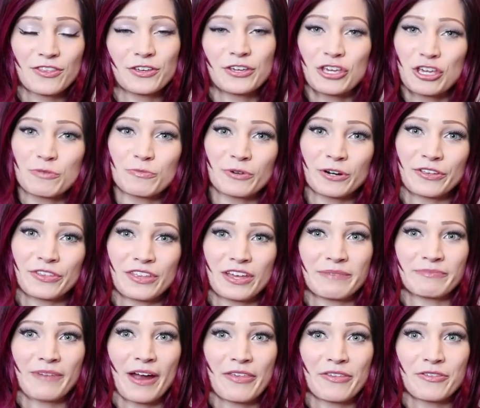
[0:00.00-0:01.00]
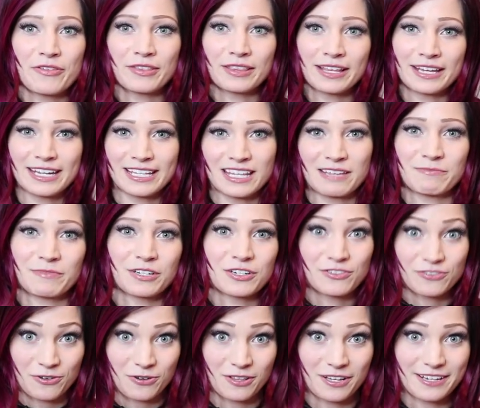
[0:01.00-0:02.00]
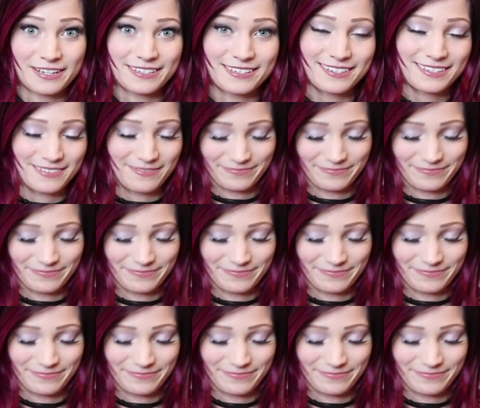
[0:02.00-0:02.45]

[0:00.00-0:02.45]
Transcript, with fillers: the humor in them rather than letting them control us?